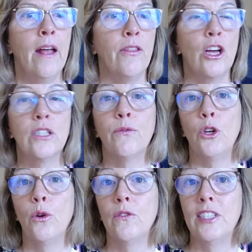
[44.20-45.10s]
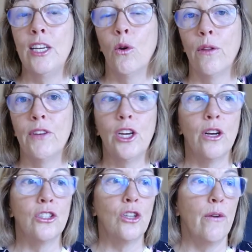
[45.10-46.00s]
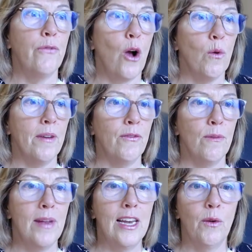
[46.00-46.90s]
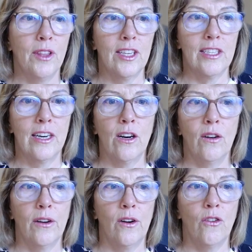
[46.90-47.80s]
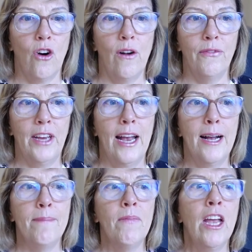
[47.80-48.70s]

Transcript: those of you who've seen all the videos so far will be familiar with this little graph here,